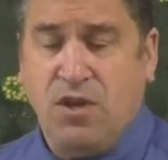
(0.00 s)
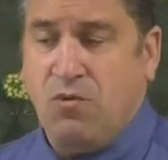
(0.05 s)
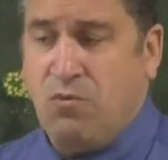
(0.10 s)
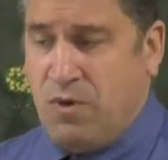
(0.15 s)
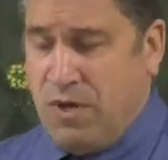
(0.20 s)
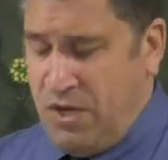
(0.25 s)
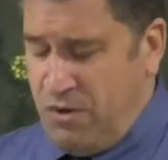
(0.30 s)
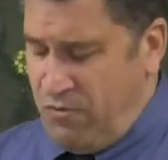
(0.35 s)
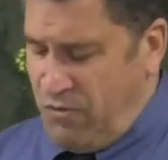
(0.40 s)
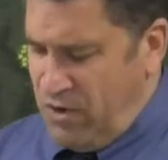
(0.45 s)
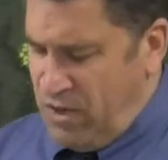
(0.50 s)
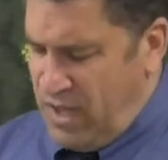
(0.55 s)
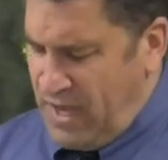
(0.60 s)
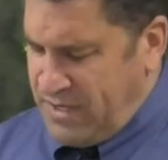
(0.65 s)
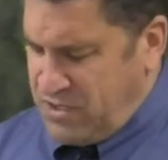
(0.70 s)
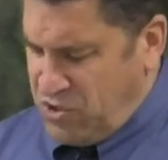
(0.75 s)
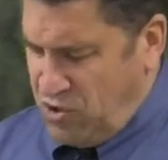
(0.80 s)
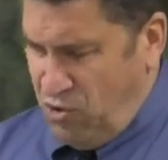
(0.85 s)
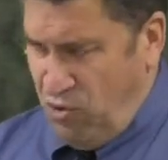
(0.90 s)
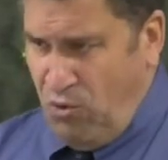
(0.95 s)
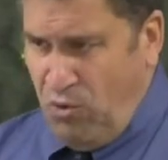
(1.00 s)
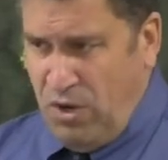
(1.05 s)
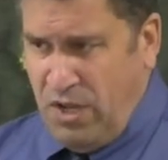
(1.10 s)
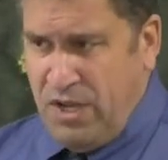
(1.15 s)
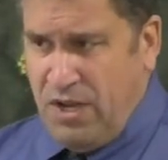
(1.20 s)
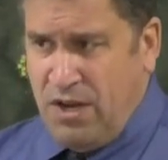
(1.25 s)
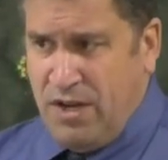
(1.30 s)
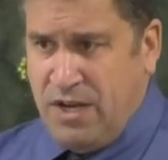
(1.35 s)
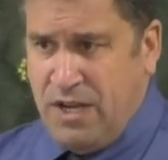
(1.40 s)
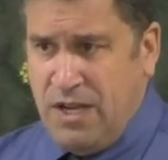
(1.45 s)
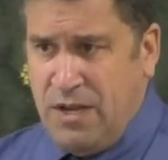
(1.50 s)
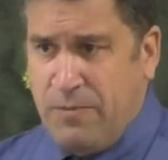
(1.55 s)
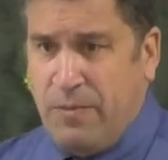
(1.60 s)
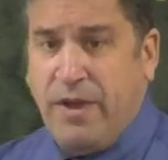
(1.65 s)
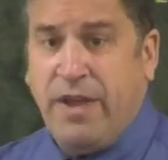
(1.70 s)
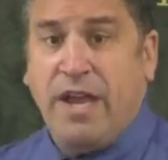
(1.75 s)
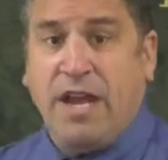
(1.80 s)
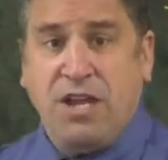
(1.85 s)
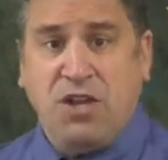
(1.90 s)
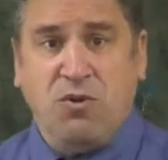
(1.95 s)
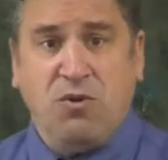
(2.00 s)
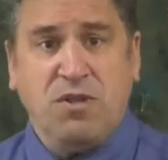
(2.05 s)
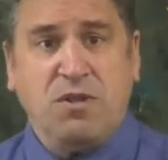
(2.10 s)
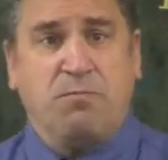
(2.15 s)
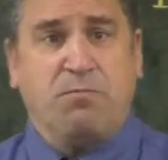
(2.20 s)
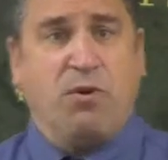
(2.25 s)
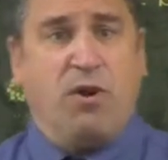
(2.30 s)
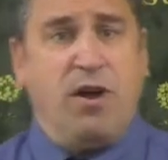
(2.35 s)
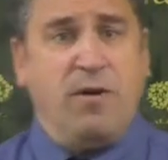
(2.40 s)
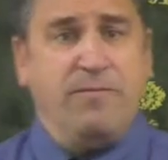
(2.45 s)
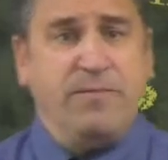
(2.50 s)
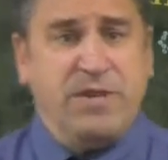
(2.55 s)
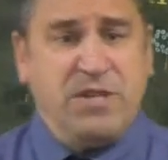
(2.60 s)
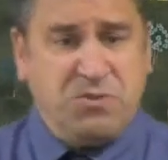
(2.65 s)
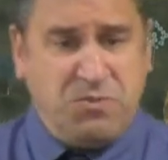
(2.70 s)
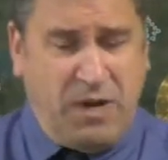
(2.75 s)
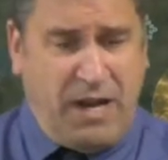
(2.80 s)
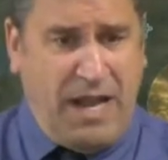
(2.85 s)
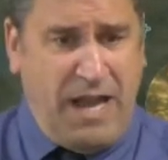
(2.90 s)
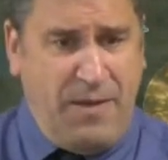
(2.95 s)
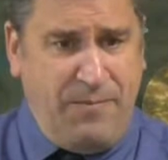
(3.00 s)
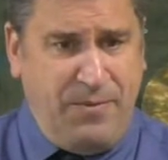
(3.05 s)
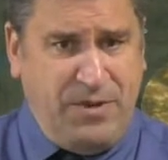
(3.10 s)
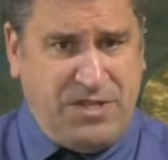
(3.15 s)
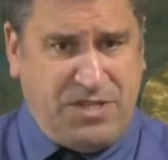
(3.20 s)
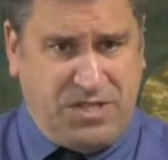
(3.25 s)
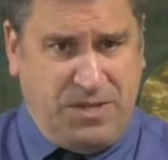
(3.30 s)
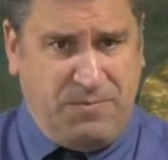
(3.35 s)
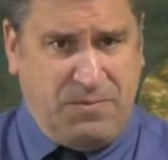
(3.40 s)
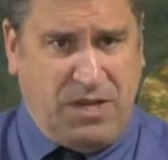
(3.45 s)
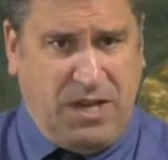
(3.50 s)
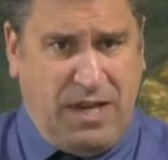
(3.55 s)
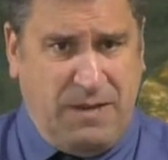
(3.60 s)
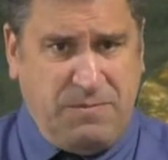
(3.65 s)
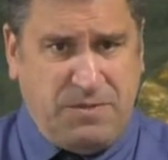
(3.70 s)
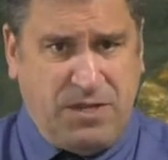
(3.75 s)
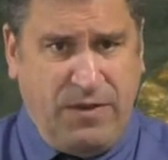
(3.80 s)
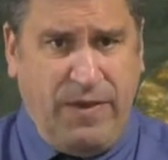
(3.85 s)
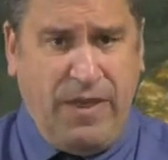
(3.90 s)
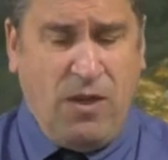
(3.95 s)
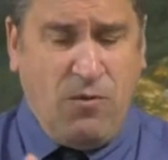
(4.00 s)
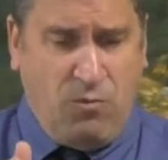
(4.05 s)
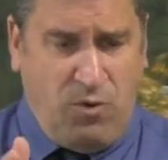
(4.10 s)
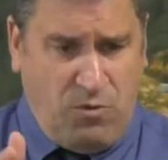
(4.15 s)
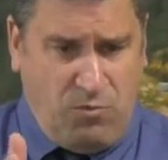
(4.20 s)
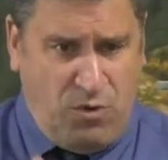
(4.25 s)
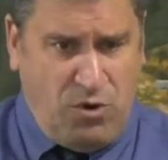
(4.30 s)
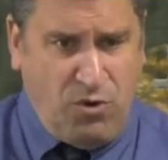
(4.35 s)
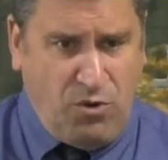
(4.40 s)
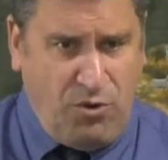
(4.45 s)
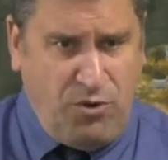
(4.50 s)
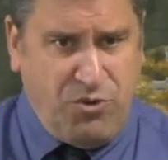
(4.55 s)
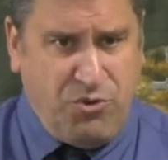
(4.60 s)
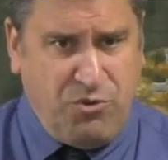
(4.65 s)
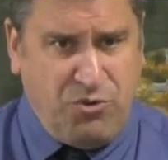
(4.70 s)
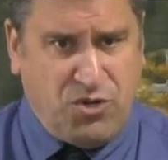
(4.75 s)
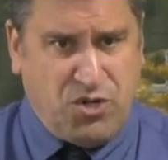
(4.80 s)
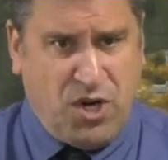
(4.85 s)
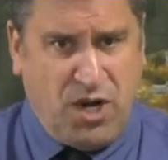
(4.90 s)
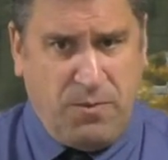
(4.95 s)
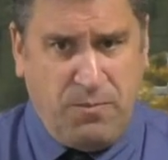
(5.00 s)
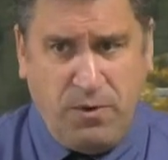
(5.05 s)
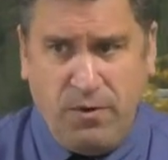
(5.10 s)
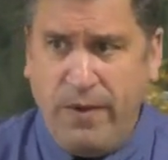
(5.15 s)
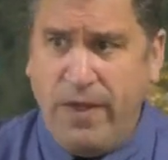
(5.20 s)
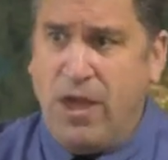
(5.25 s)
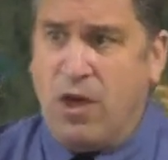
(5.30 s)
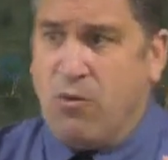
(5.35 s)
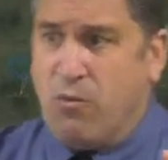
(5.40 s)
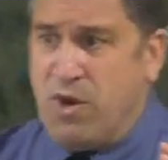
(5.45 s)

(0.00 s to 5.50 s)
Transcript: We need to rely totally on Him. And you know what the problem is? What happens sometimes when we're going through trouble?